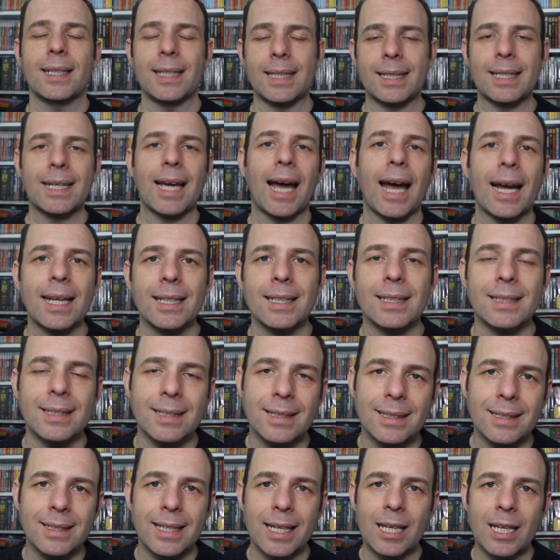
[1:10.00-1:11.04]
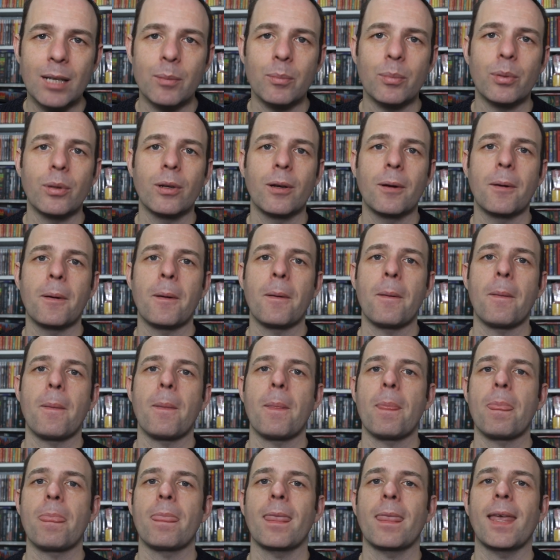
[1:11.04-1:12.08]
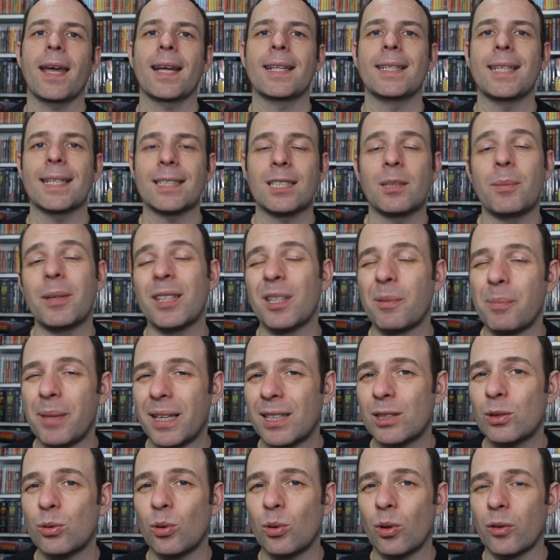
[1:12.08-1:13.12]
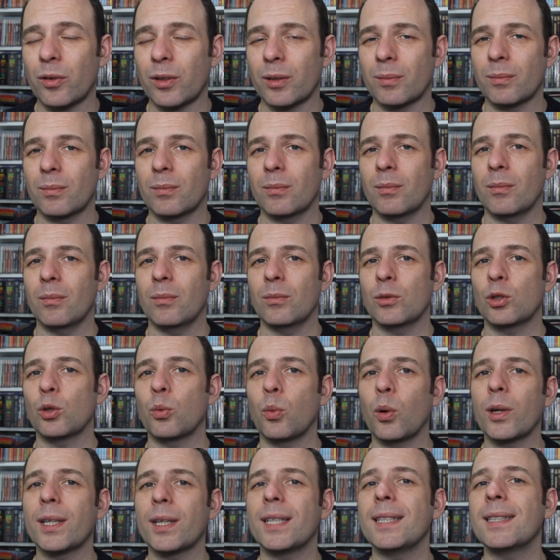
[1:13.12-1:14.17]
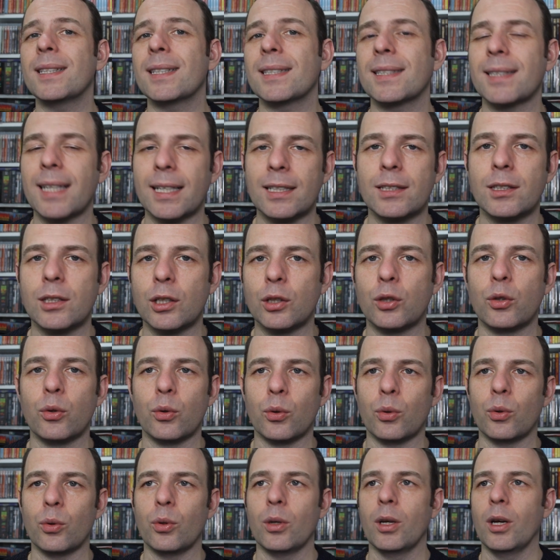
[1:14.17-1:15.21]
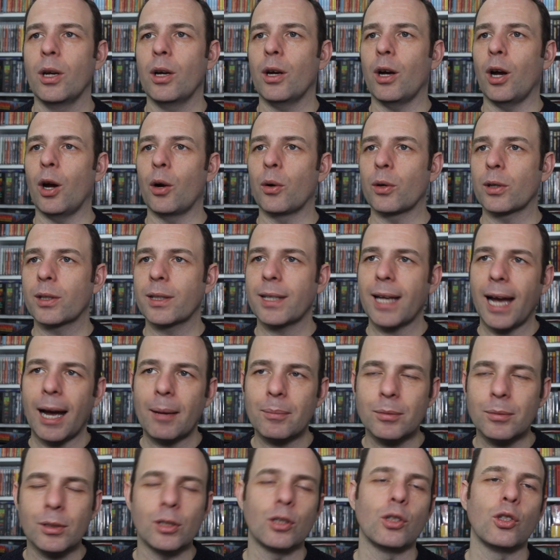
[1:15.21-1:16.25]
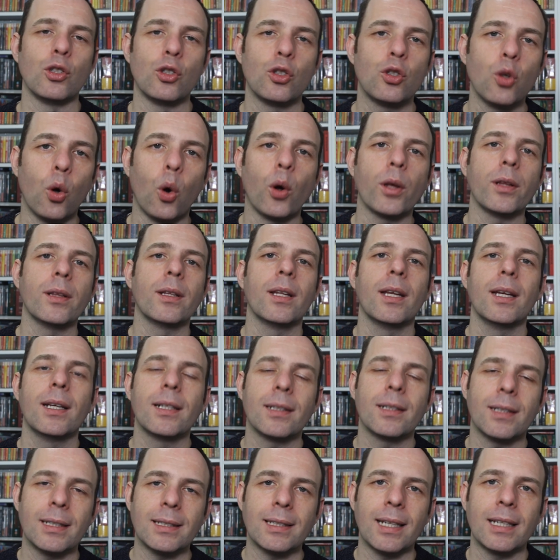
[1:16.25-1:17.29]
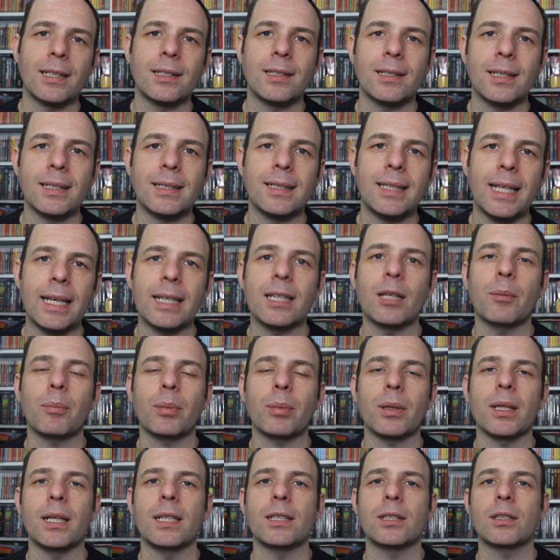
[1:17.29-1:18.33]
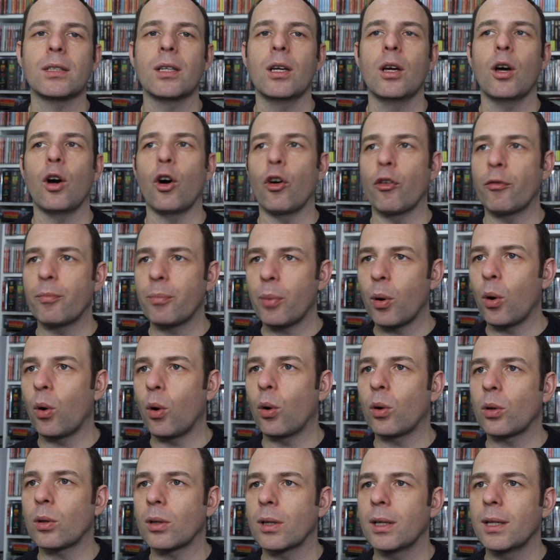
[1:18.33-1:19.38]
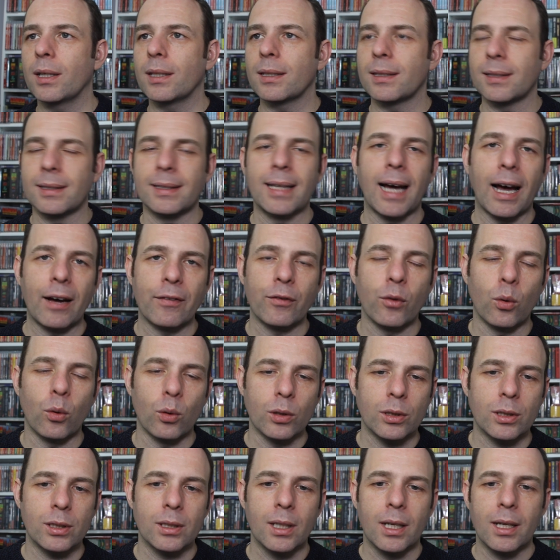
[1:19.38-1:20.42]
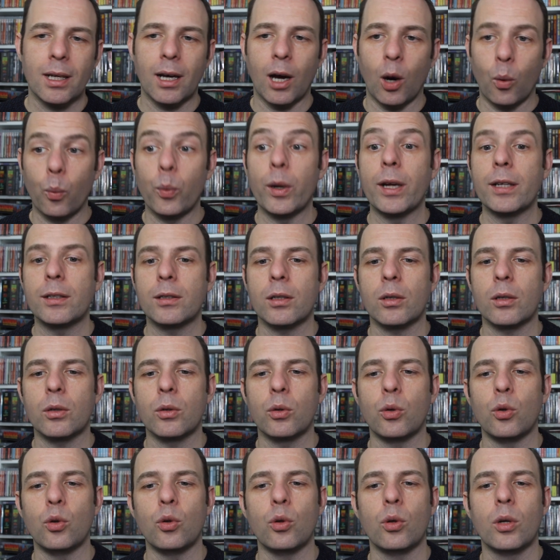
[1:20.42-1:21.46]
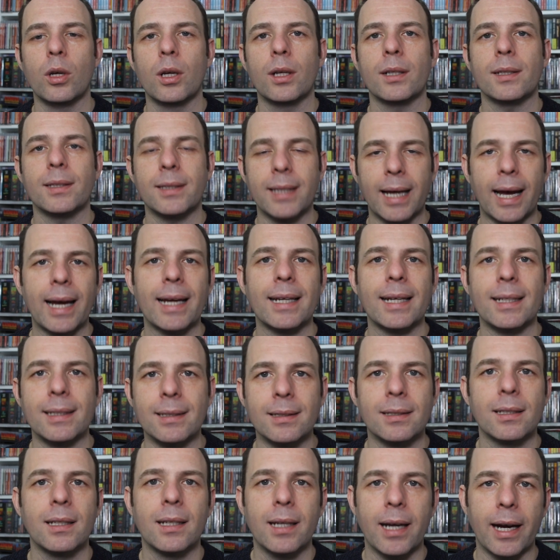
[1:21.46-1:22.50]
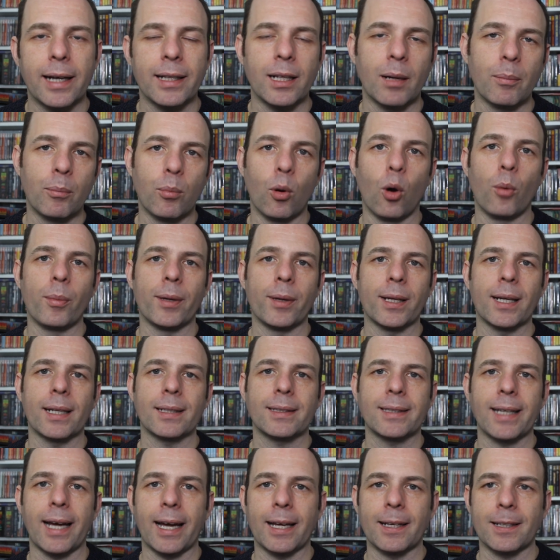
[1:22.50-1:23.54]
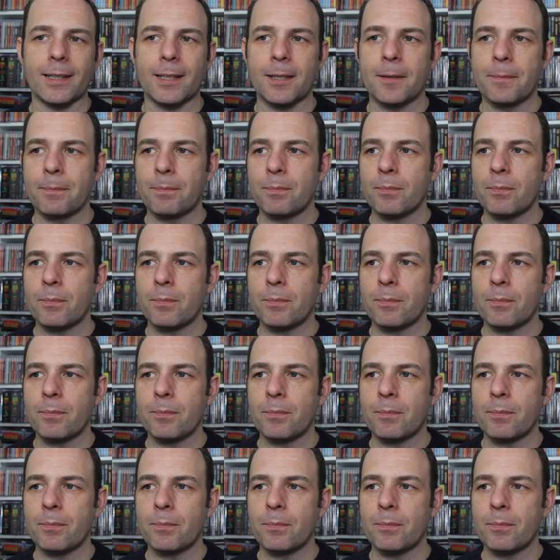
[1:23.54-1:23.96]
He can't escape and he has to make the best of it. So, what he decides to do, our Captain John decides to take the place of Paul Davos, a waiter who died in a bombing attack.